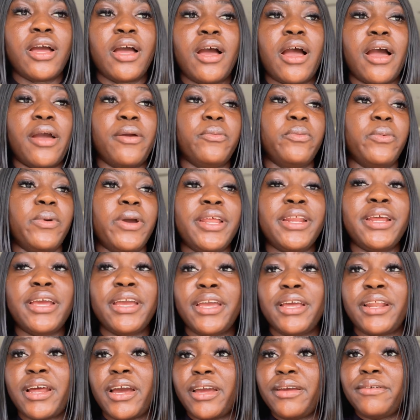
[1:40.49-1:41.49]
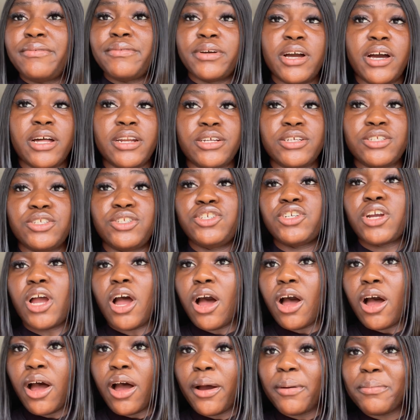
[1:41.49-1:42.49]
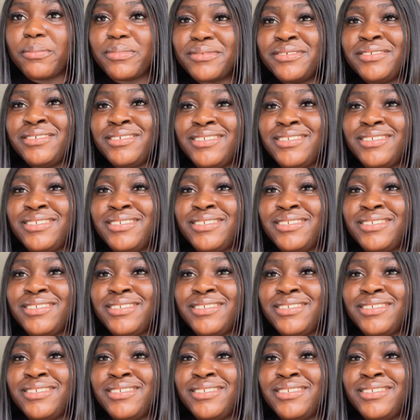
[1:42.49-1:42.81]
I waited. I even got a job.